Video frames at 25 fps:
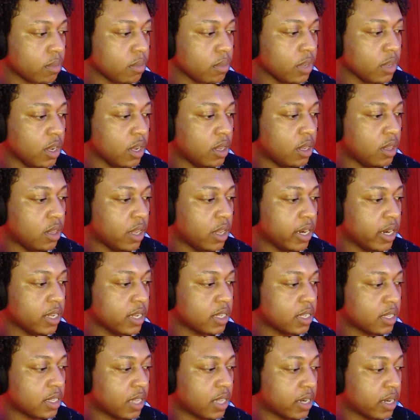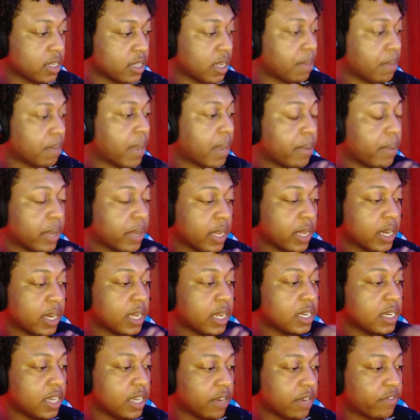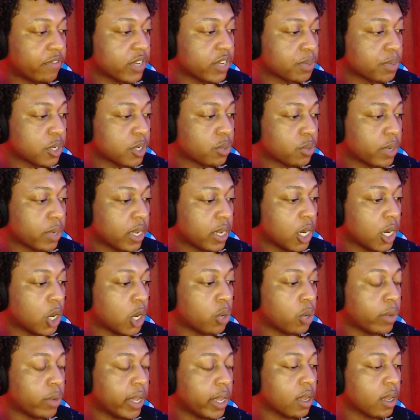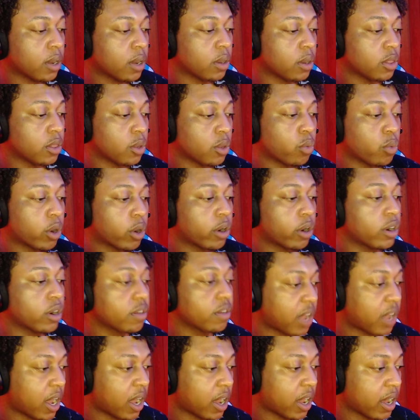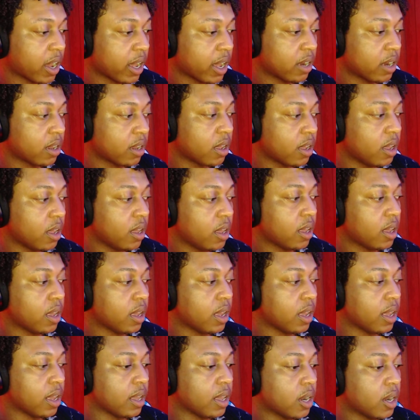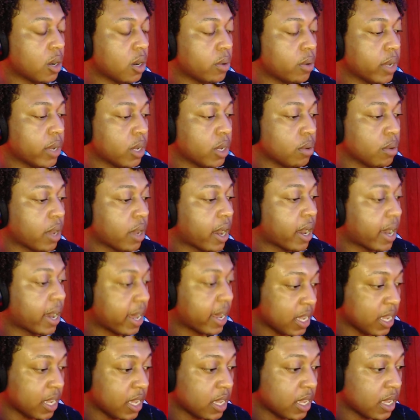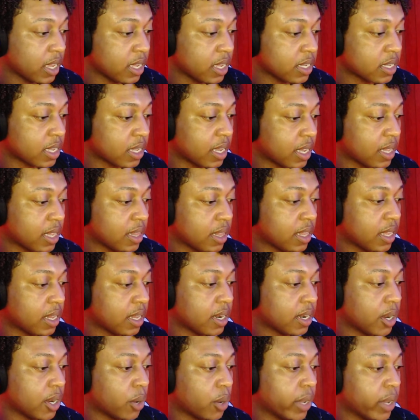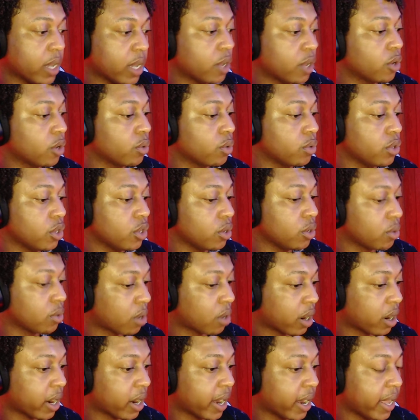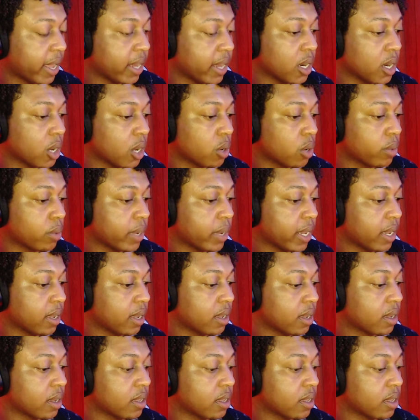there's in my opinion a difference between knowing the word of God and knowing who God is, and then knowing who you are, and knowing,